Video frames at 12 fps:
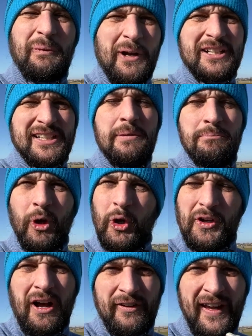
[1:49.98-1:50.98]
when I say
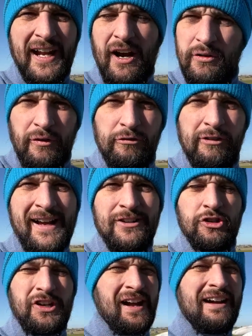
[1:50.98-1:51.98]
mullered, I've hit it over
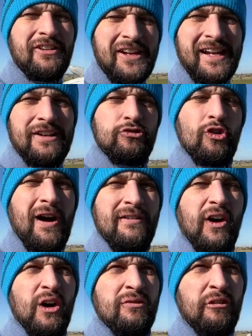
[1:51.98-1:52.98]
300, and I haven't hit a drive
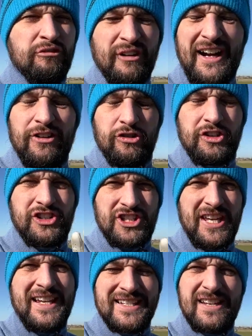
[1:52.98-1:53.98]
over 300
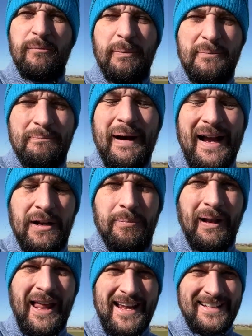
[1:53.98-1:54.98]
since I've been back
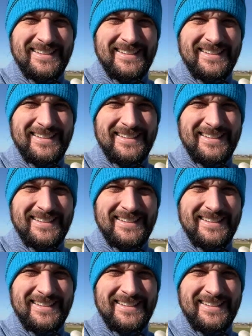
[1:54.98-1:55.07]
playing,